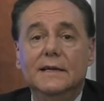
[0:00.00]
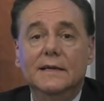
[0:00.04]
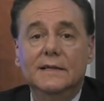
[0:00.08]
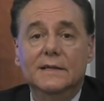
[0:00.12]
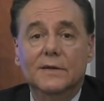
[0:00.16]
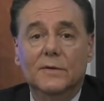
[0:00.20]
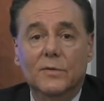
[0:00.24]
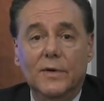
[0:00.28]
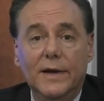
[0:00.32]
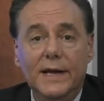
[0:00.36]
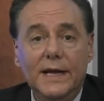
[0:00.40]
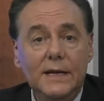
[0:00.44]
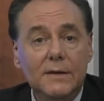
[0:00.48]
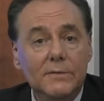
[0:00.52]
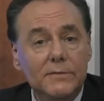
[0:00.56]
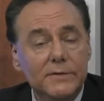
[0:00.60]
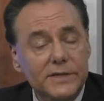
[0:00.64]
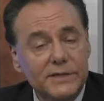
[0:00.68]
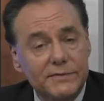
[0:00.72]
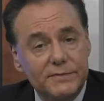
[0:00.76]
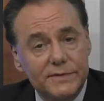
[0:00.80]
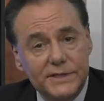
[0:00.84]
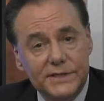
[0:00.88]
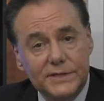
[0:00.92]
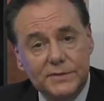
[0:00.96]
the way in
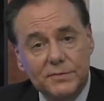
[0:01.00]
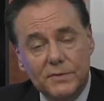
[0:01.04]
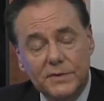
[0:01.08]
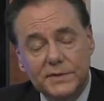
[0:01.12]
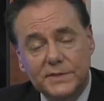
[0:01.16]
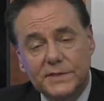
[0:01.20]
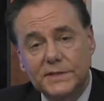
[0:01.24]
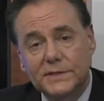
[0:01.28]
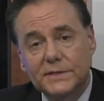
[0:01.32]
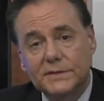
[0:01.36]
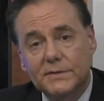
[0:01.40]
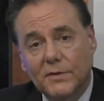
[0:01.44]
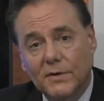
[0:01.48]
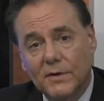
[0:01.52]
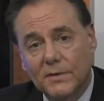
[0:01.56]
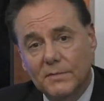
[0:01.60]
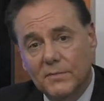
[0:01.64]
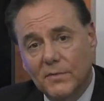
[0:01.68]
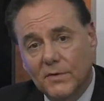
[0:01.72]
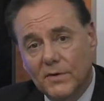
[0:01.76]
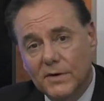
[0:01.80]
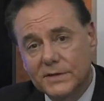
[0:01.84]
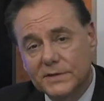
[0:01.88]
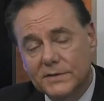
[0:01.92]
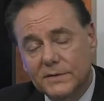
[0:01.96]
which resources are
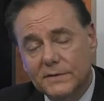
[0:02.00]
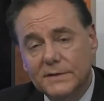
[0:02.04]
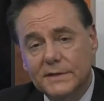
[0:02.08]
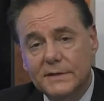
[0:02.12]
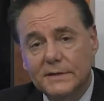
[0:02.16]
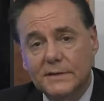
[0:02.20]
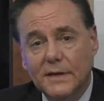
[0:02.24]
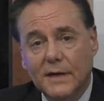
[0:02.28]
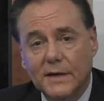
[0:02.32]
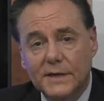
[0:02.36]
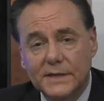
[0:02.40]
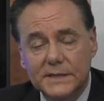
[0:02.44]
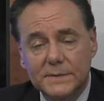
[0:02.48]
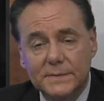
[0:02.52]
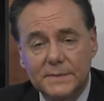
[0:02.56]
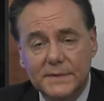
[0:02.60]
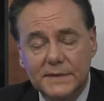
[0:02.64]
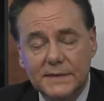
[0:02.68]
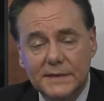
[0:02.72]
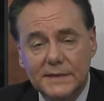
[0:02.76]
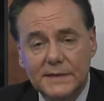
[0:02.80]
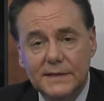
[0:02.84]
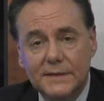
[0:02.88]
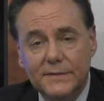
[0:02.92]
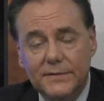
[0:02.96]
marshaled and
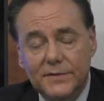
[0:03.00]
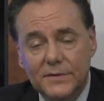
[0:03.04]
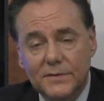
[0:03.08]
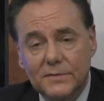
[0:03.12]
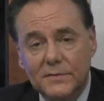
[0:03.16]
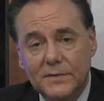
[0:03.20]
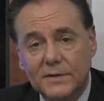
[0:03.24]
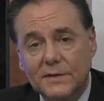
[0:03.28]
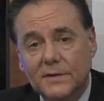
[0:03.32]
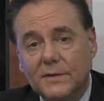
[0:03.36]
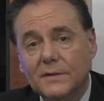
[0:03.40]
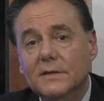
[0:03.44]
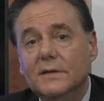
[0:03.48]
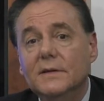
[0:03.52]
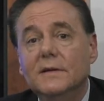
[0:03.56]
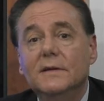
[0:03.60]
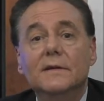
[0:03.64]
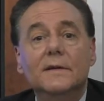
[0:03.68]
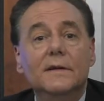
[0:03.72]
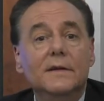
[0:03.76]
husbanded, if you will,